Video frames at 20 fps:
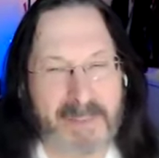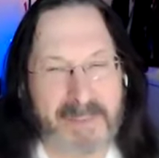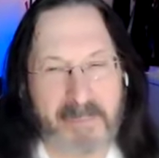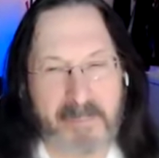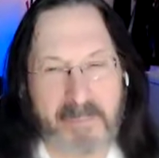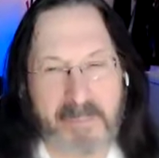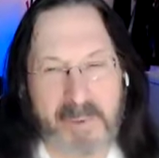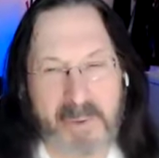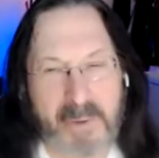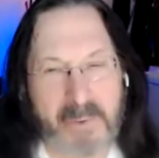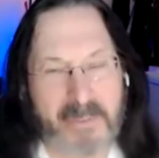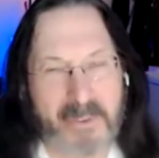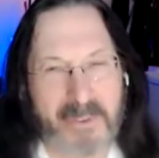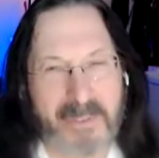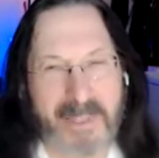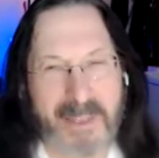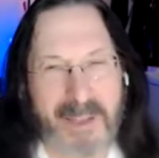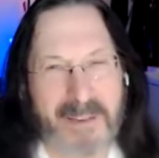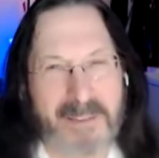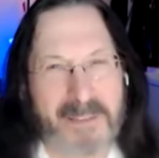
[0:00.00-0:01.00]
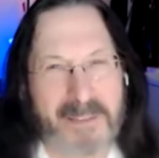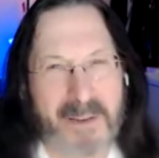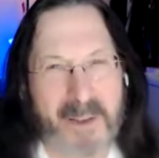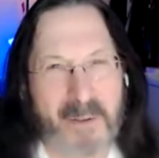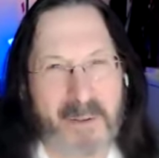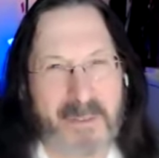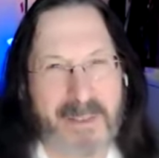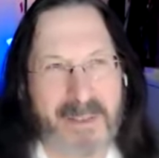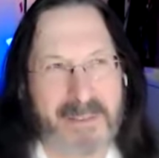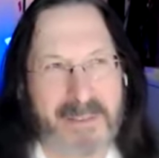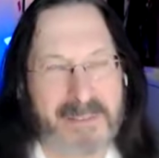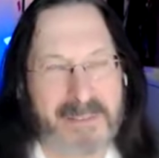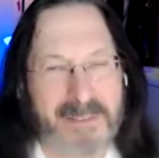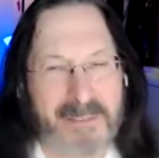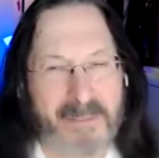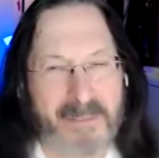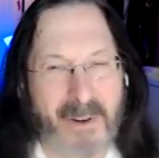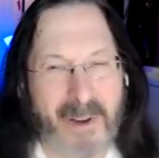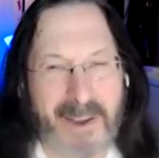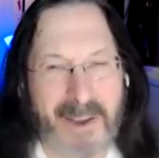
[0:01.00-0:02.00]
That's a beautiful thing to know this,
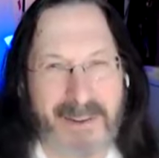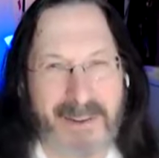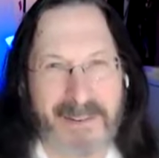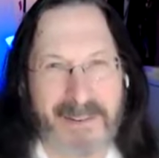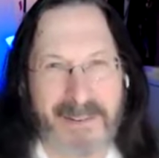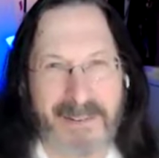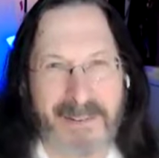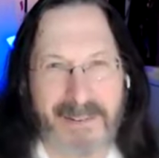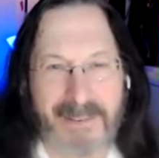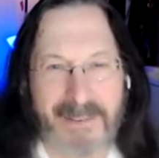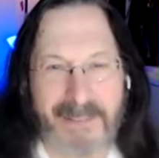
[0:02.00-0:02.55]
right?